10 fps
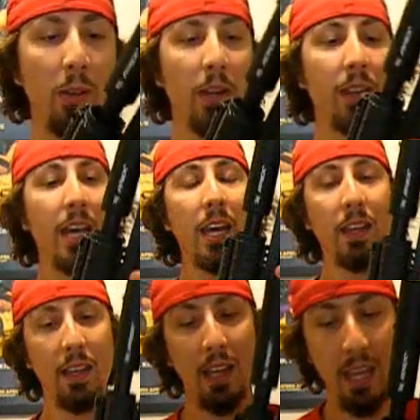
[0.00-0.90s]
barrel on
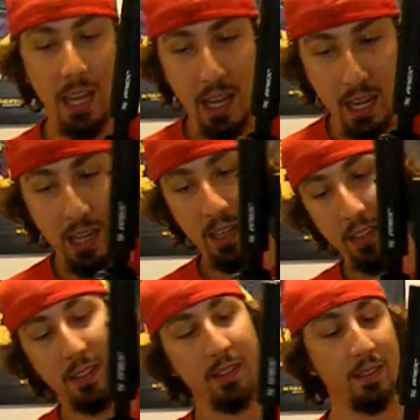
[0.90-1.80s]
that
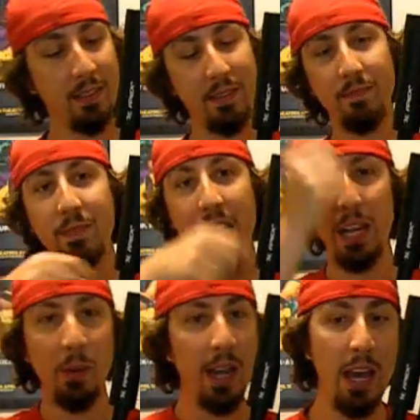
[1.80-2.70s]

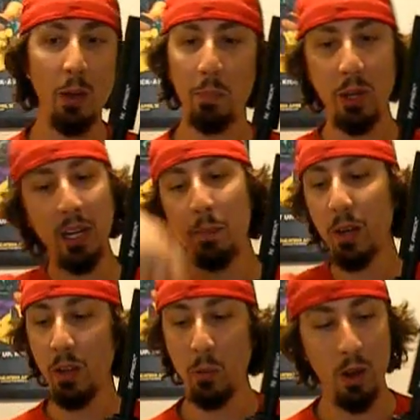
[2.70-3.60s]
and take it right out and put
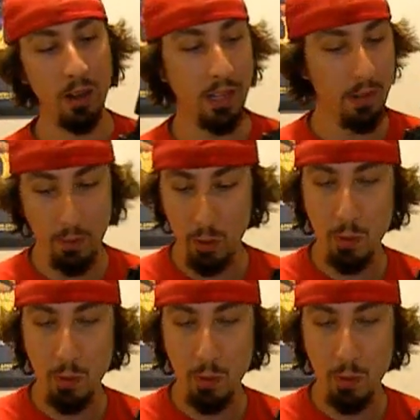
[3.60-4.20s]
any barrel I want in there.